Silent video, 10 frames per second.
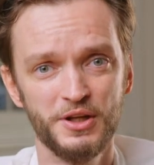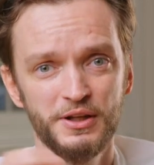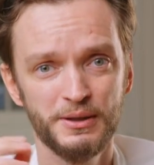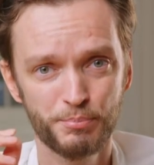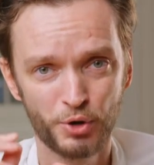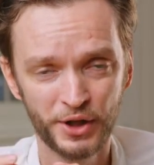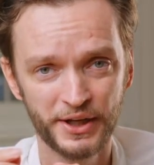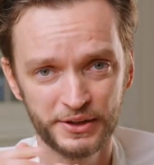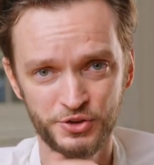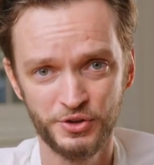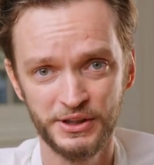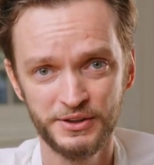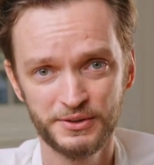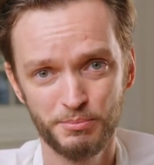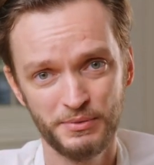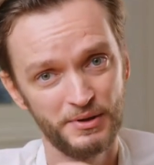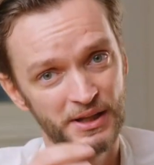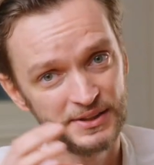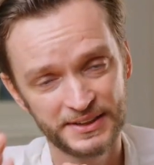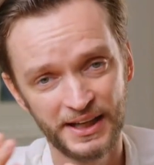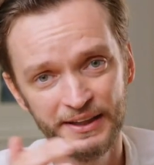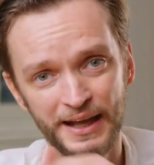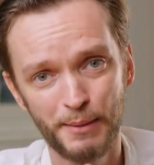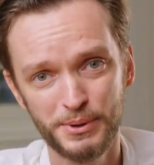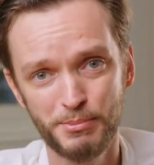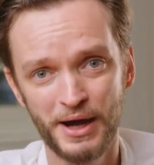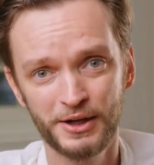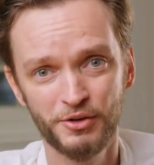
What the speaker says: the product you need, let's say a nappy bag of